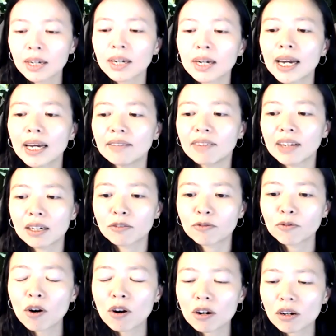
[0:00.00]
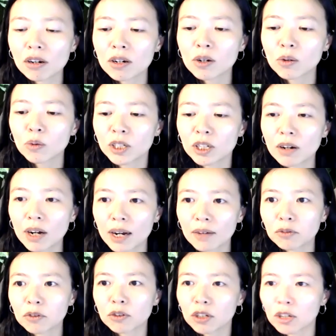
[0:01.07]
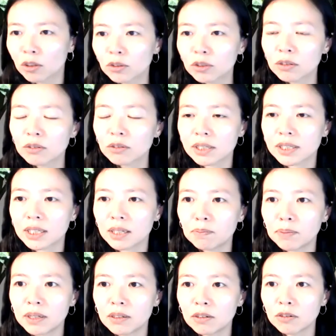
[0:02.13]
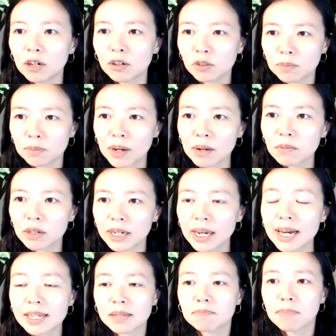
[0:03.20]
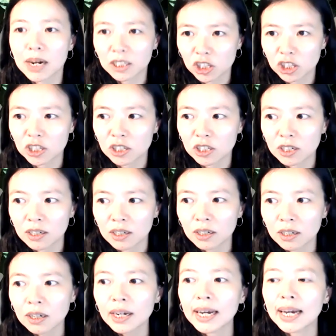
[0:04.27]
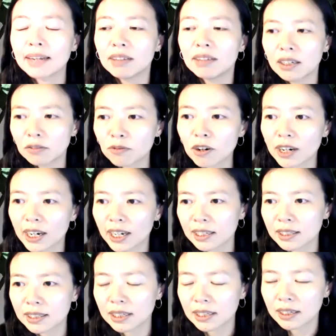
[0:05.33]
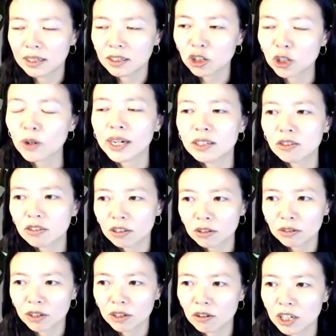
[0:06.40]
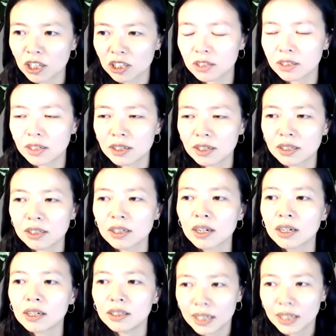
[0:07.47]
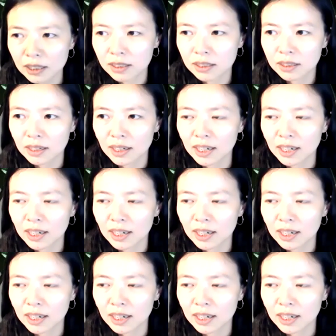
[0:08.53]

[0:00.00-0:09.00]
And therefore, we don't have to go to the CPU host memory as much. And therefore, I guess the short answer to the question is yes,